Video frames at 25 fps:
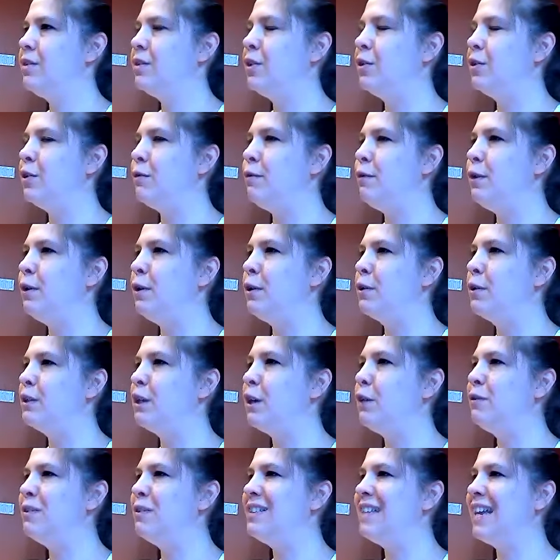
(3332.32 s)
Start to feel
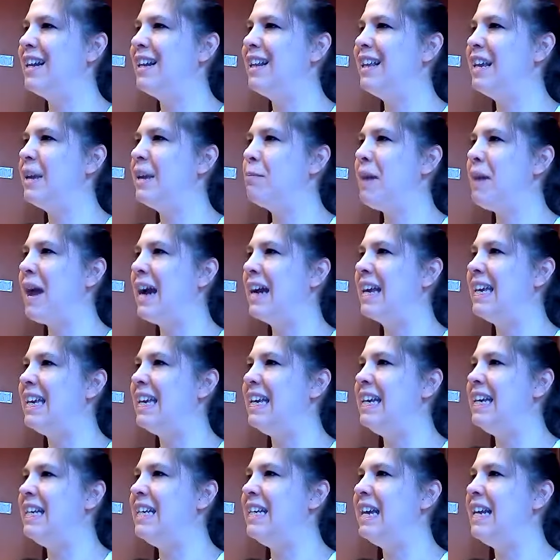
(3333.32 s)
yourself settling back
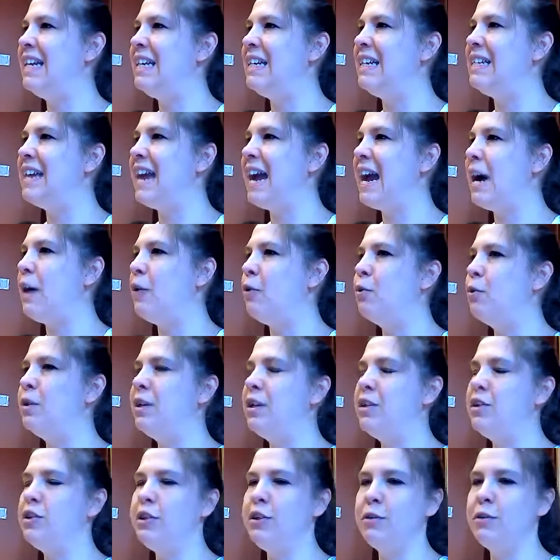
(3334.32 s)
in and down
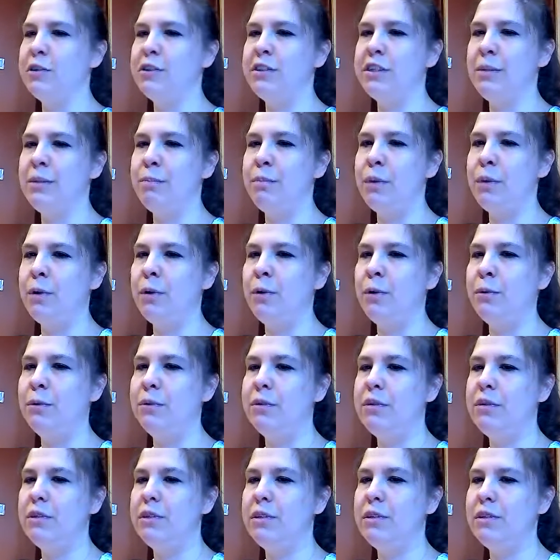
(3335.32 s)
into your sit
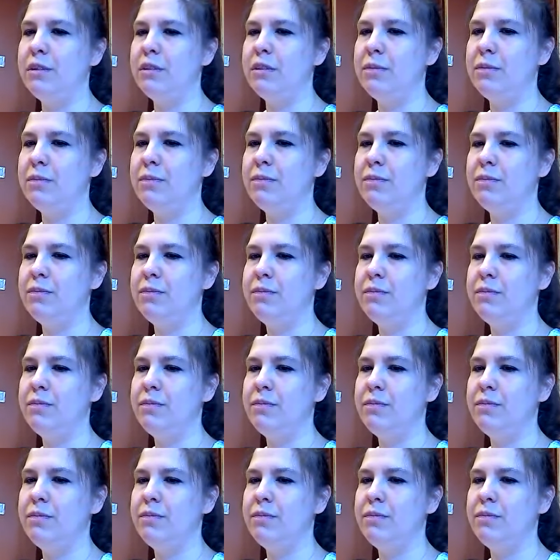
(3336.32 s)
bones.
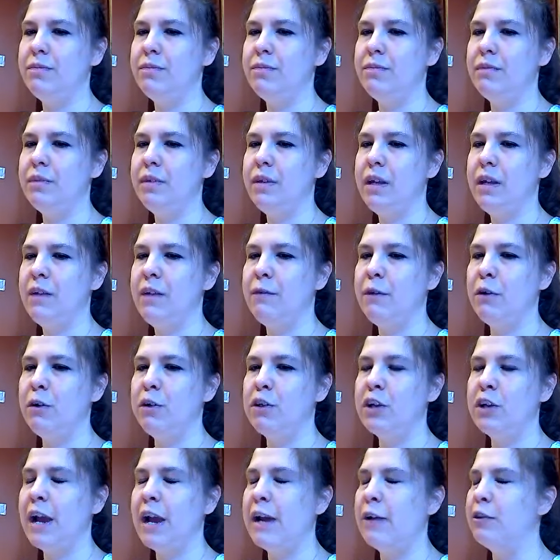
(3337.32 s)
And if you're
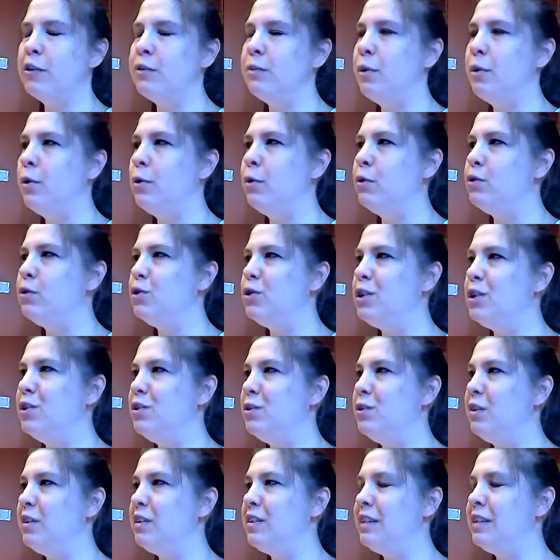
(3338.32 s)
in child's pose, you can
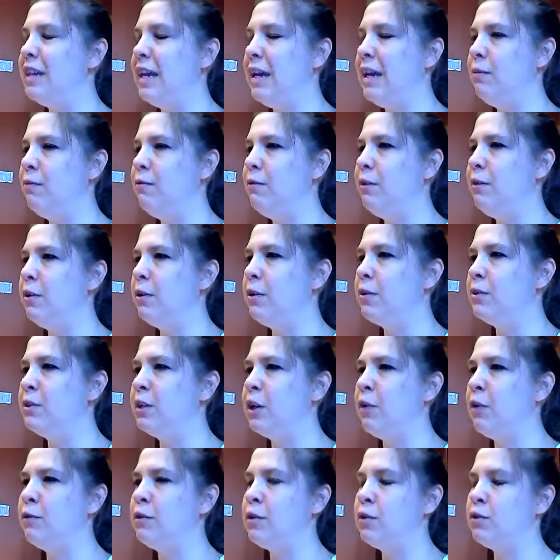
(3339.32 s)
do the same. Feel
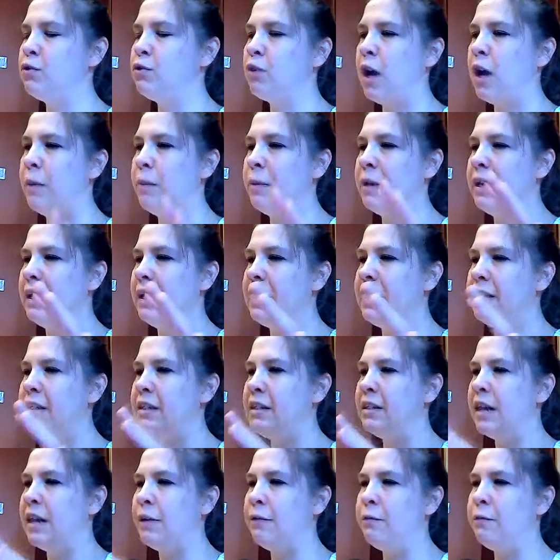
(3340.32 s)
yourself just dropping
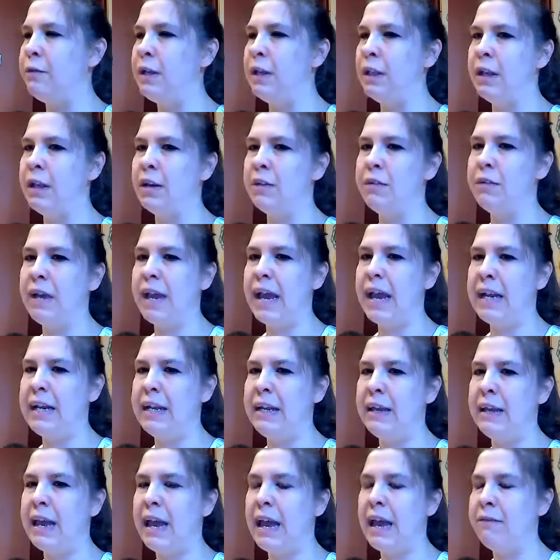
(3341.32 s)
into that feeling of
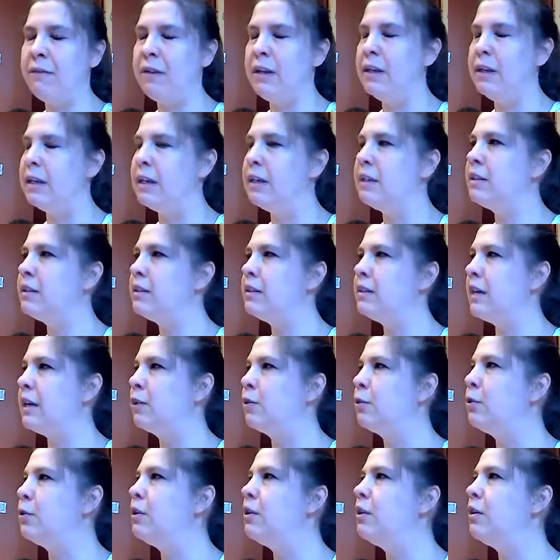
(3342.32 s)
heady, heaviness,
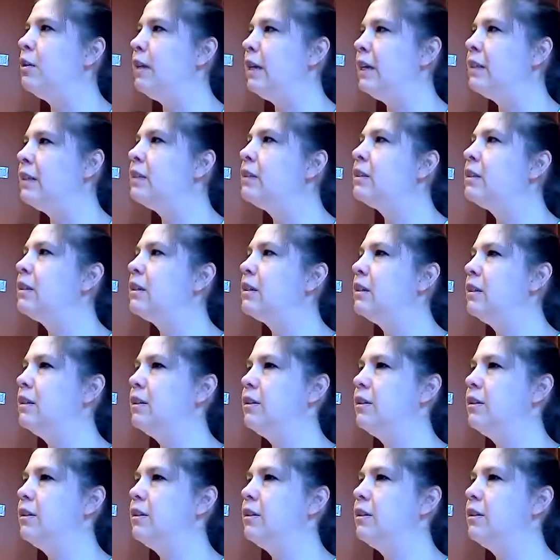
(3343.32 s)
settledness.